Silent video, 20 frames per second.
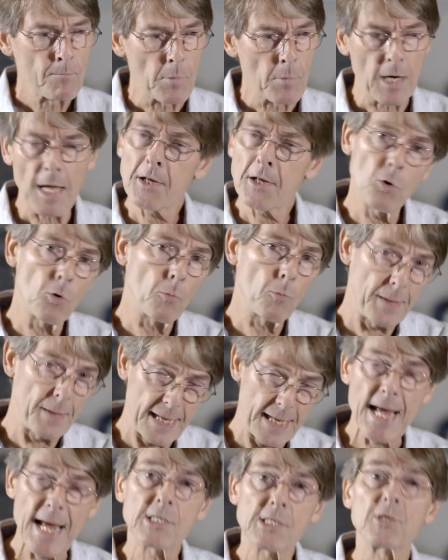But I call
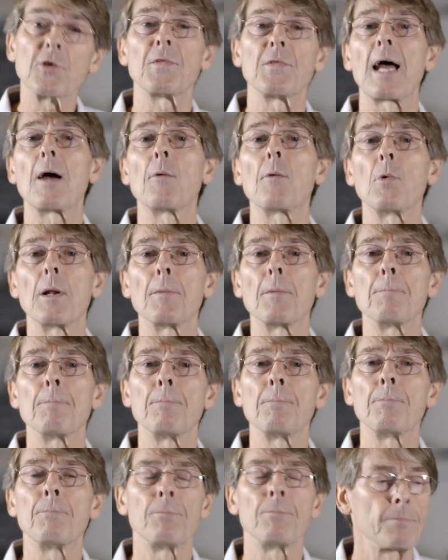BS on that one.
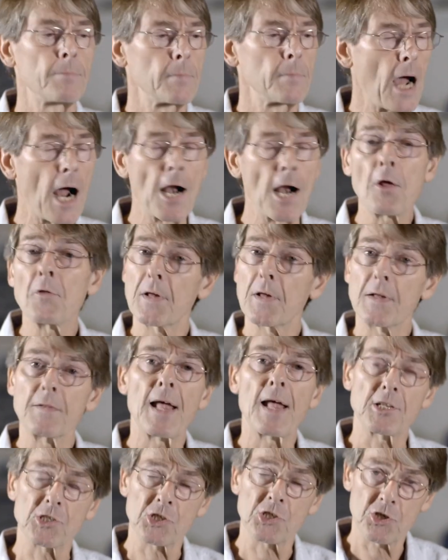I don't think
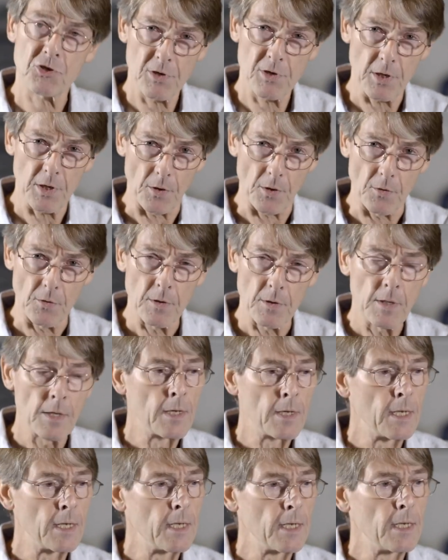that's true.
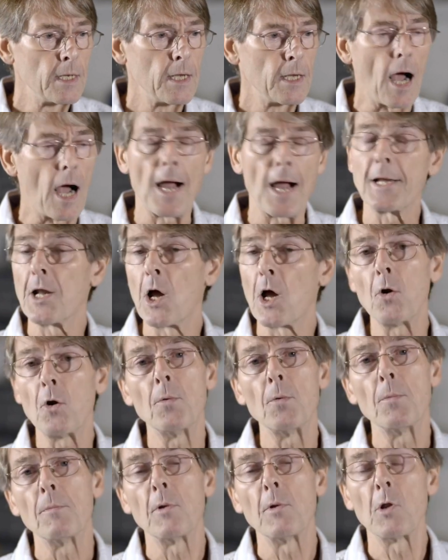I
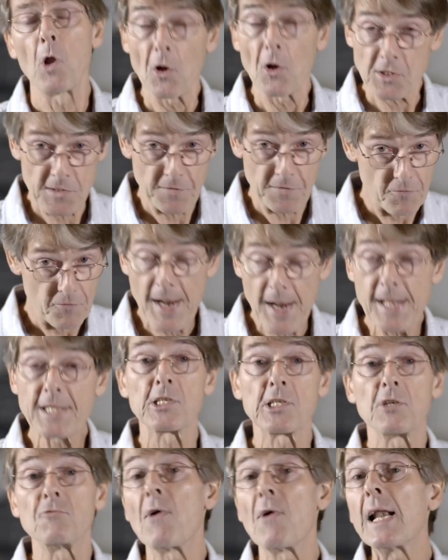know lots of
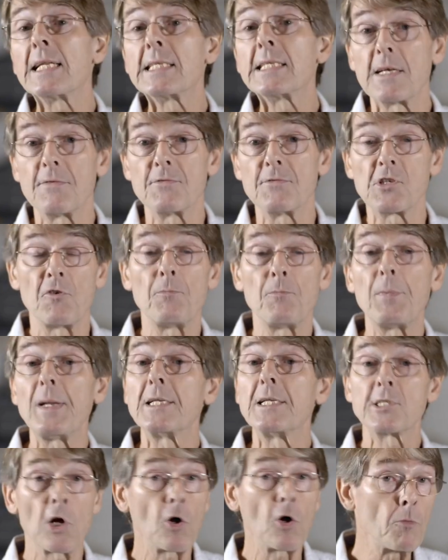friends and relatives who've
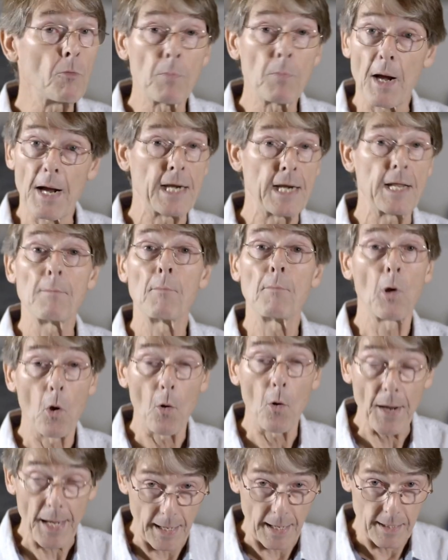been told by an
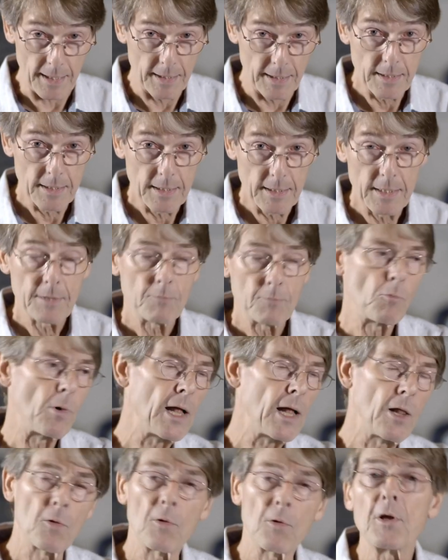employer,
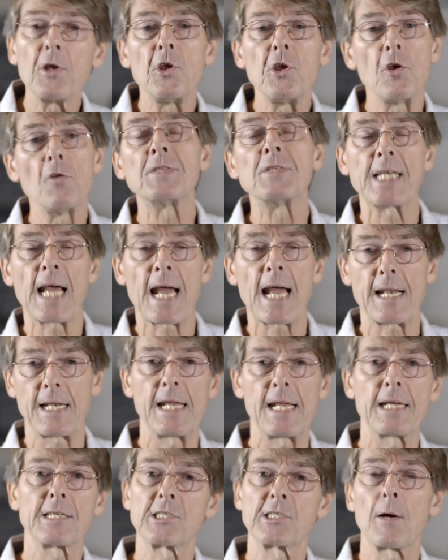well, you've sat
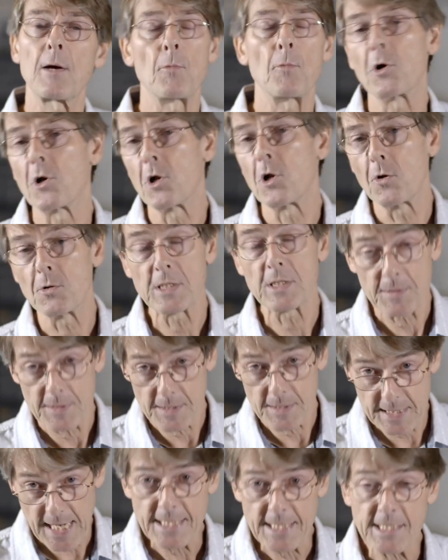near someone who's
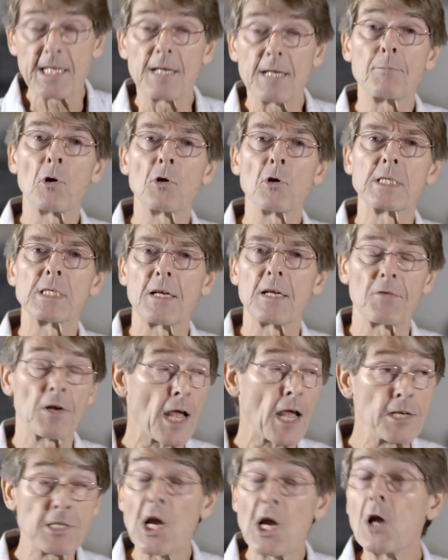tested positive
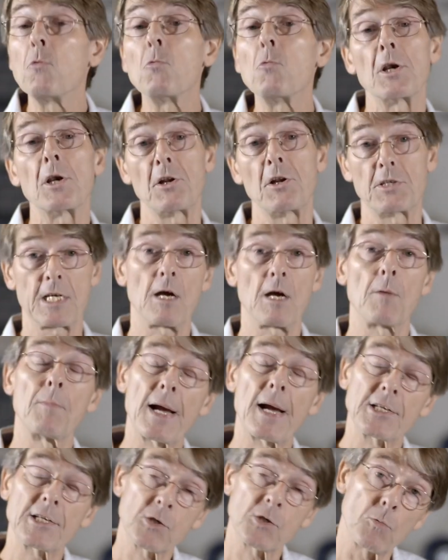and I don't want you to come
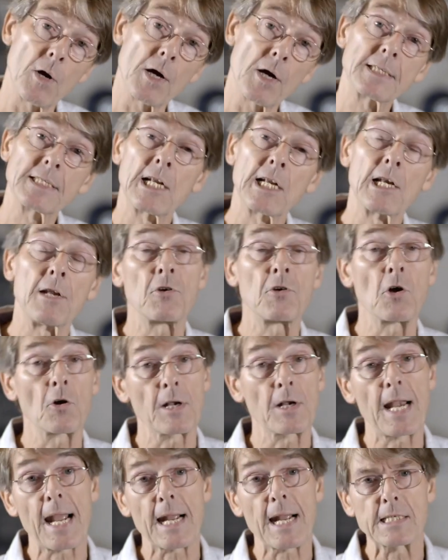back to work until you've
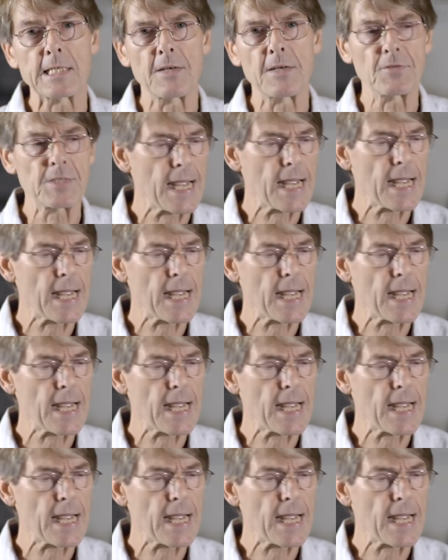got a negative